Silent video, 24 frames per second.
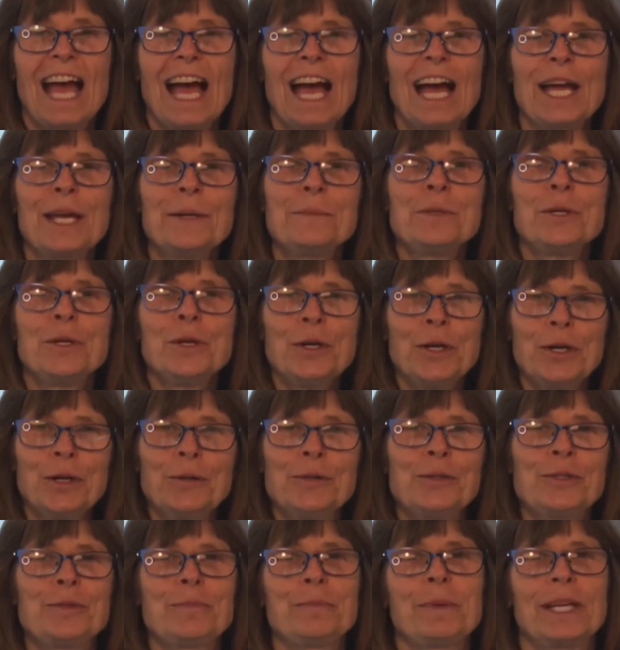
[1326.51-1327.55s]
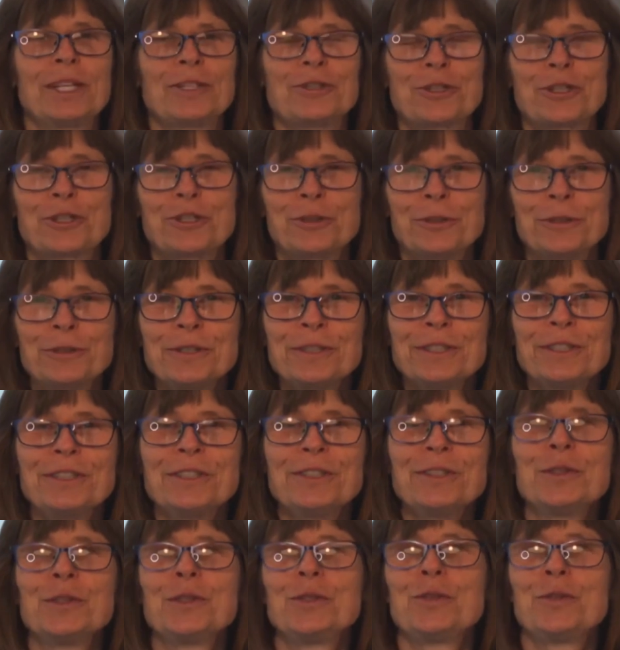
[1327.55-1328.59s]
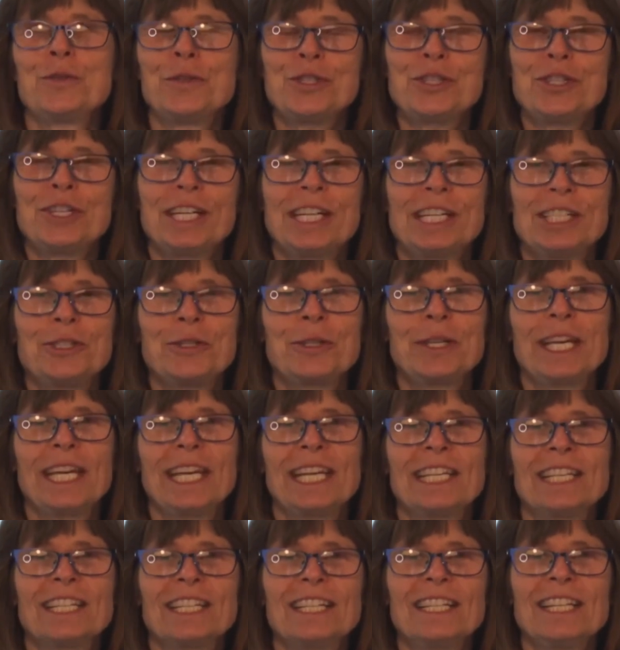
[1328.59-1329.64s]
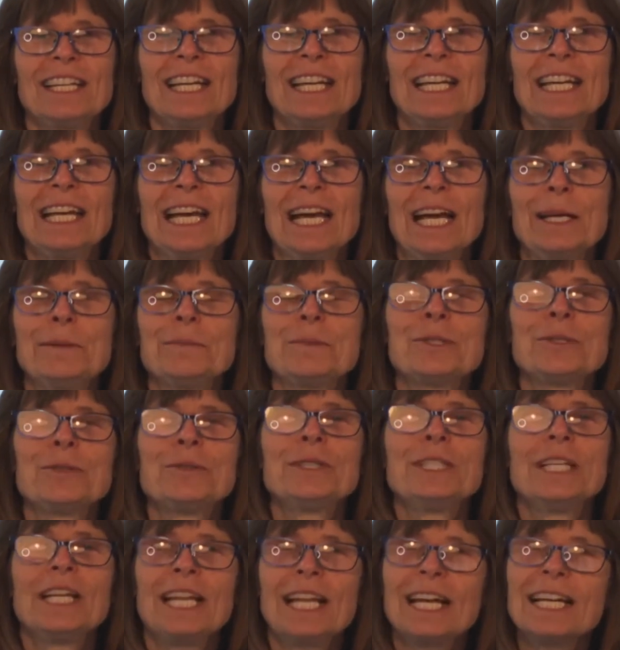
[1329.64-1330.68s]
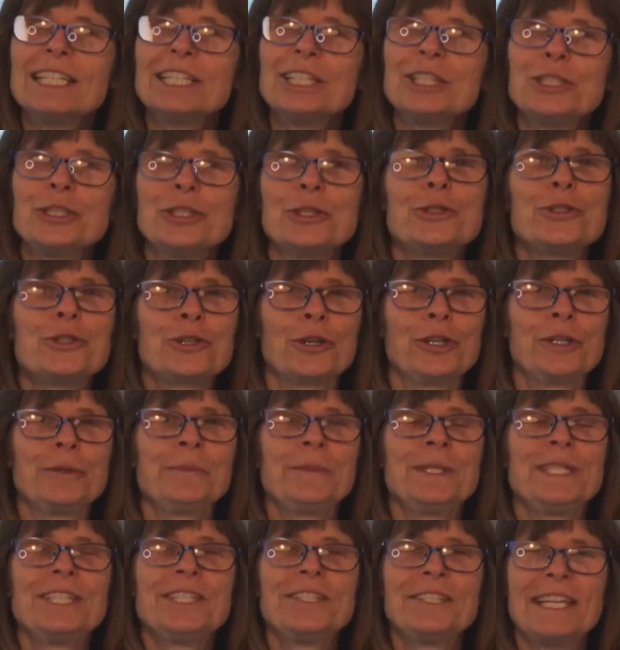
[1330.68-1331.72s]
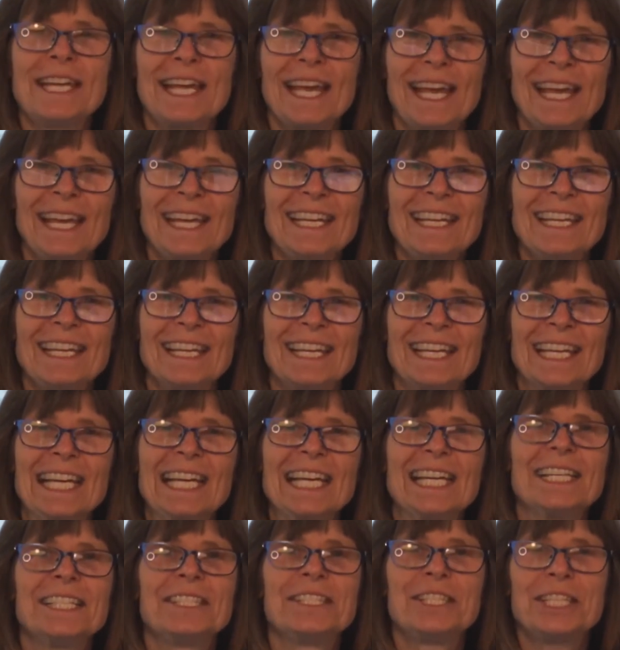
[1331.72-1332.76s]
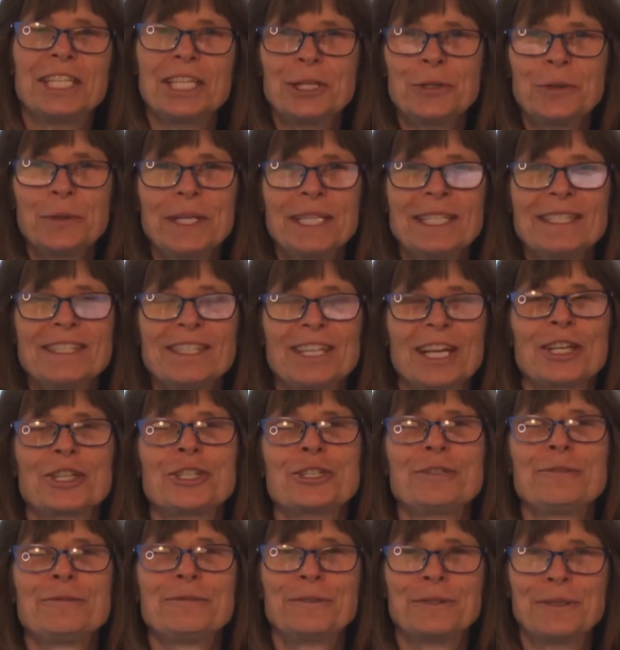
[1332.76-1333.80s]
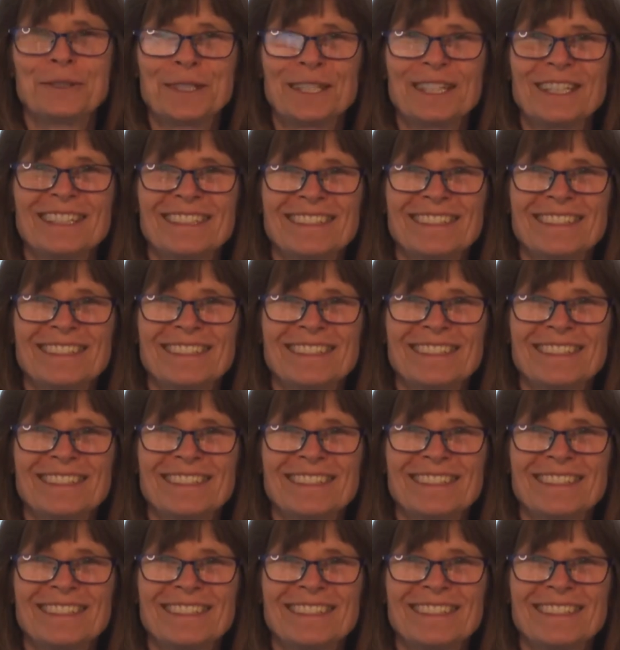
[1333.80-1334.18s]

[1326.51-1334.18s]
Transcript: I'm your host, Petra Schulte, nutrition educator. I'm so delighted you joined me today. See you in session 4.